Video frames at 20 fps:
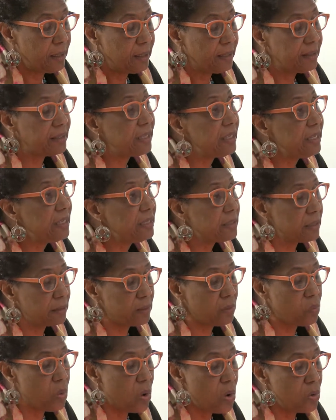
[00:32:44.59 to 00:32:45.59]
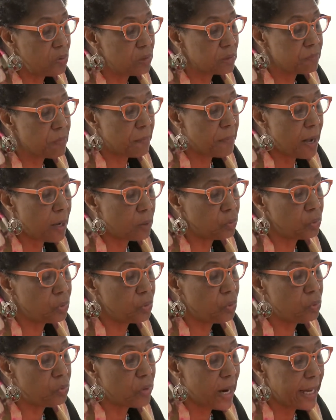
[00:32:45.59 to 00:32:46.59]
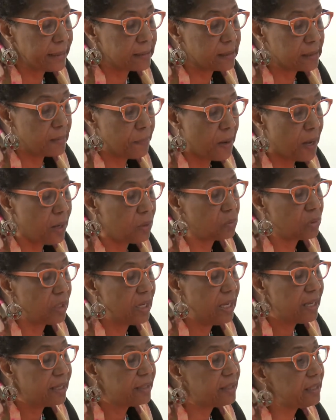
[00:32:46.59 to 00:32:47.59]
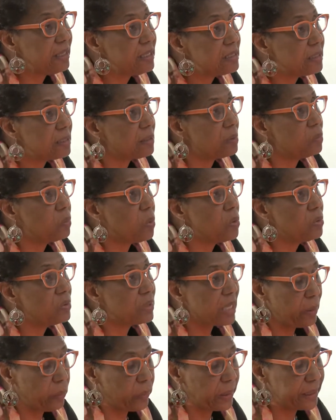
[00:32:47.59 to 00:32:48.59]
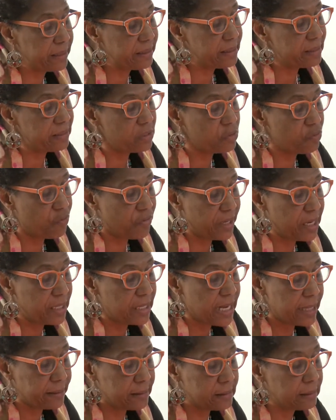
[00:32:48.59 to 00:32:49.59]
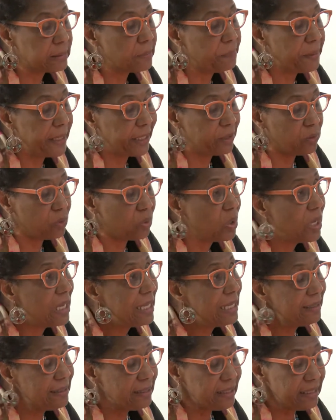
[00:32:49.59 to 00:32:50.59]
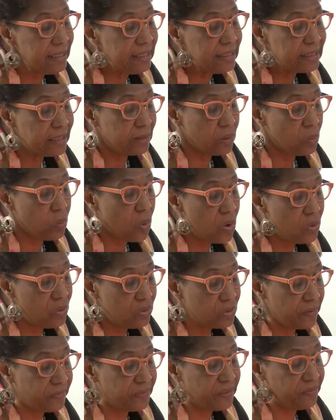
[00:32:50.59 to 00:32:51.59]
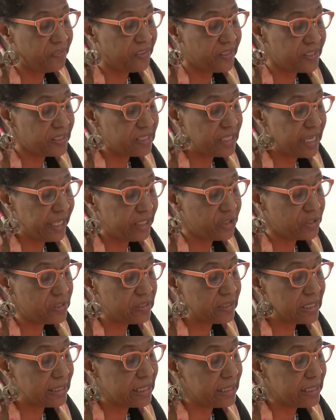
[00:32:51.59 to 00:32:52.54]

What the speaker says: These are the wounds Mabanku writes about. These are the wounds I witnessed in Trinidad and Tobago. These are the wounds of the First Nations and